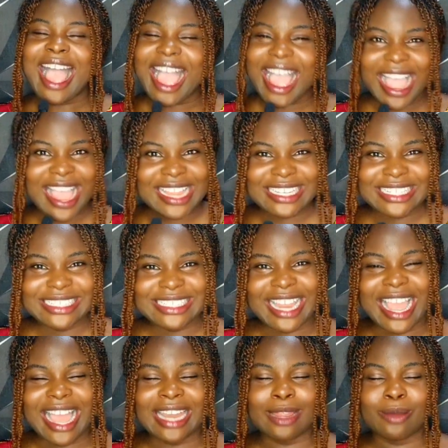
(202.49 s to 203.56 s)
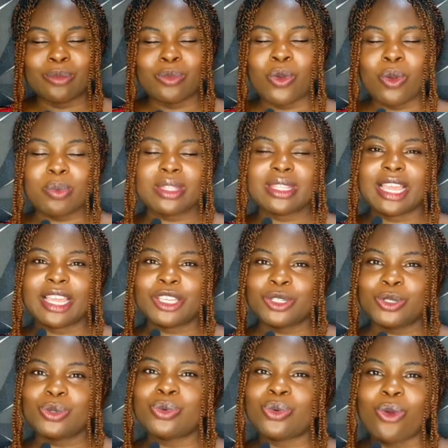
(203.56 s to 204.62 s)
And I'm hoping that
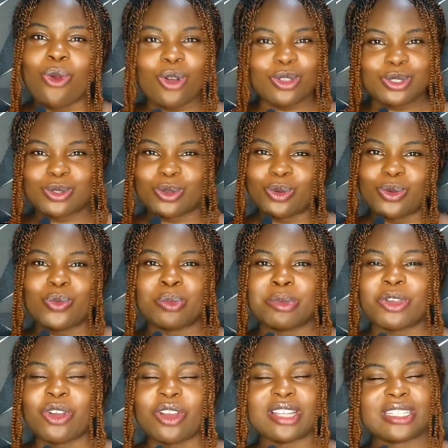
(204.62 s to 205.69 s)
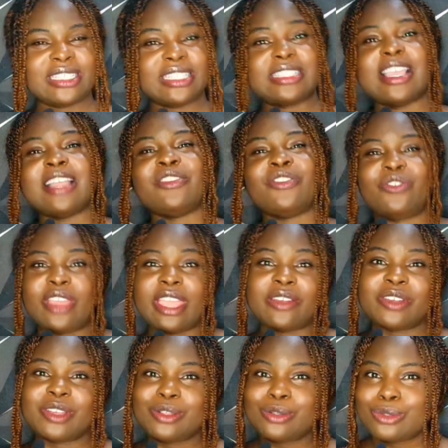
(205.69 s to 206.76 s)
you also will be congratulated
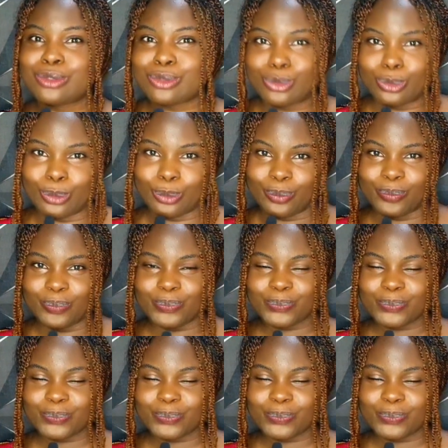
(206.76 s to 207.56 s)
very soon.